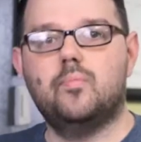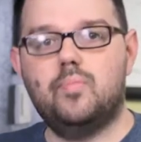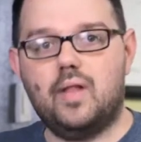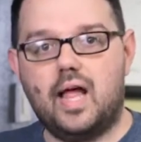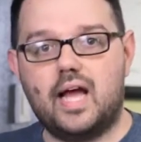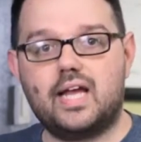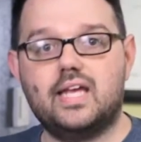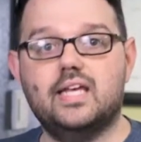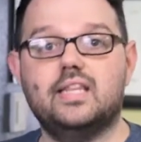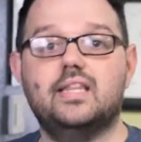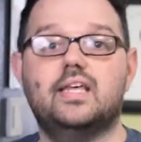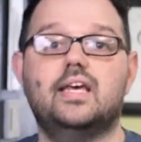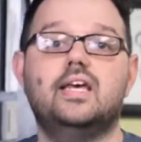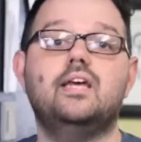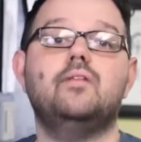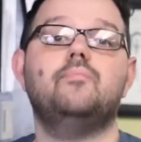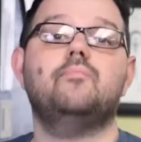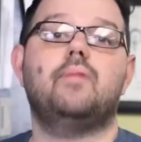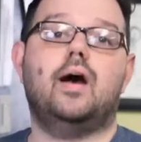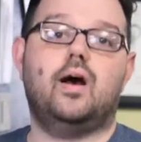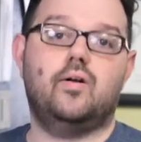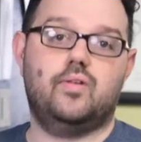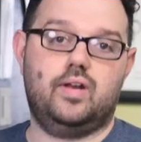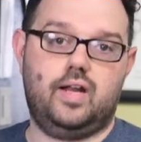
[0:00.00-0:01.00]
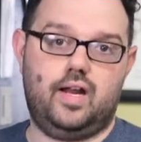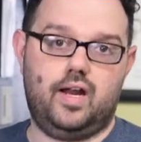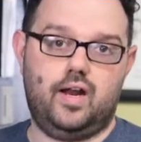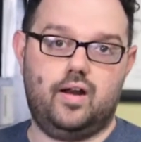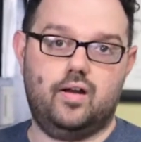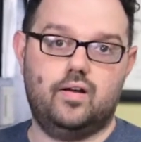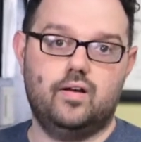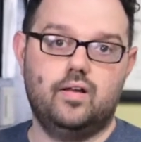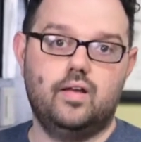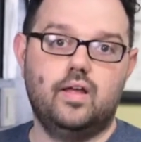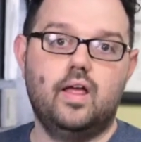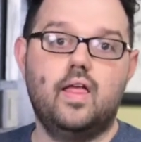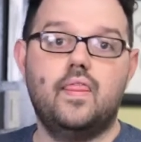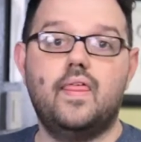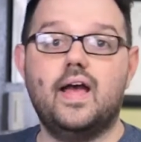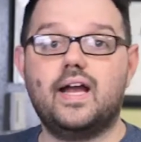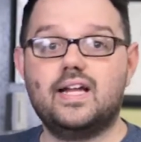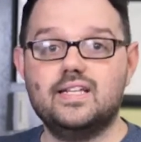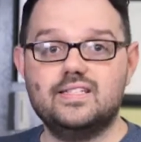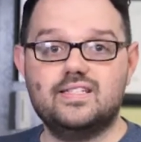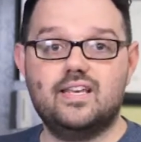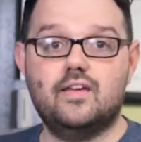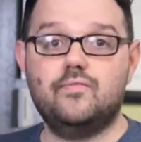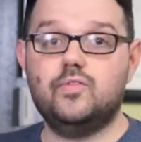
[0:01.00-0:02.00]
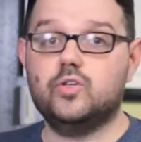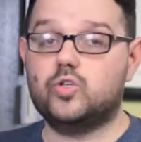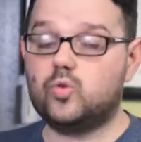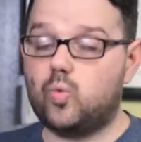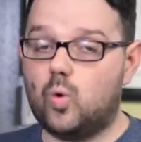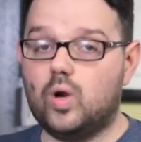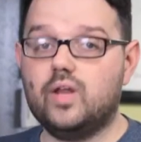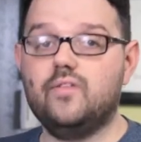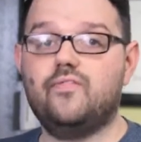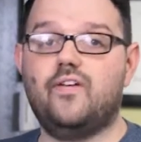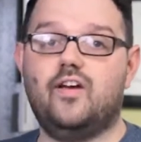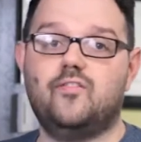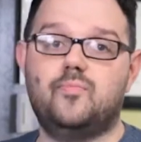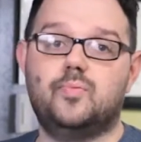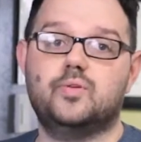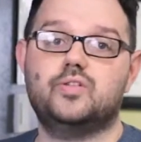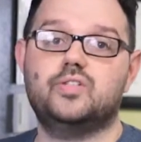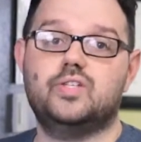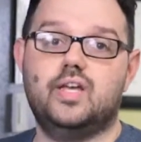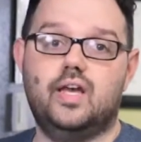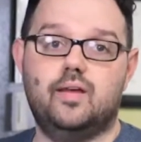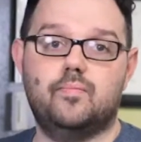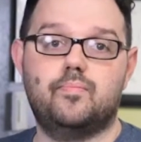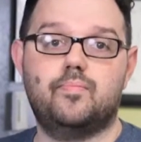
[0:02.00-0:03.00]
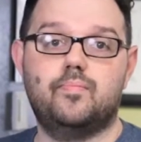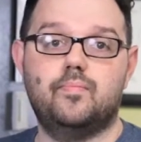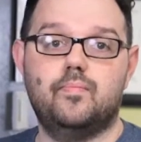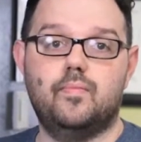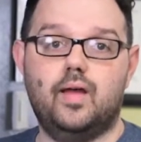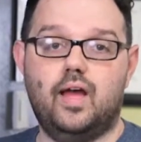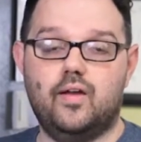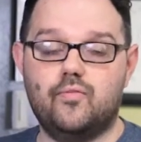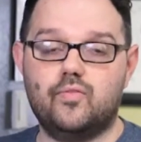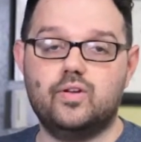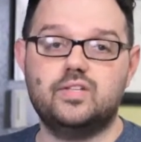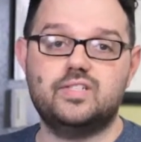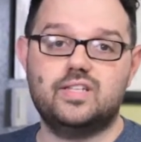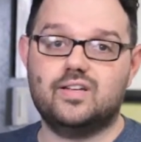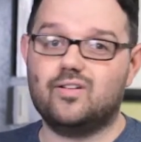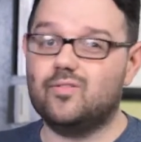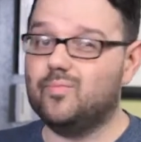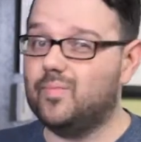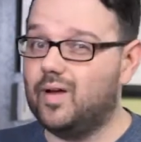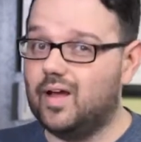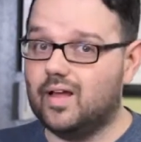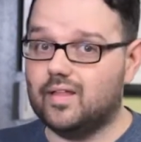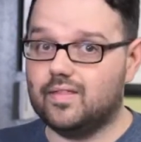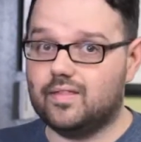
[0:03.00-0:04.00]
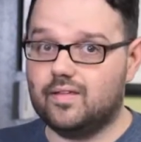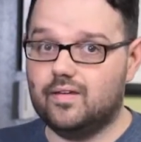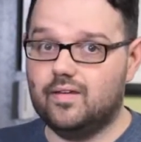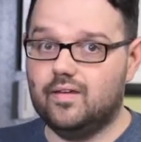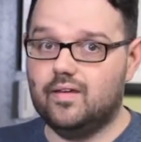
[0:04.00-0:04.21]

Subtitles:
blocking the inbound air. That can save you 25% every single month.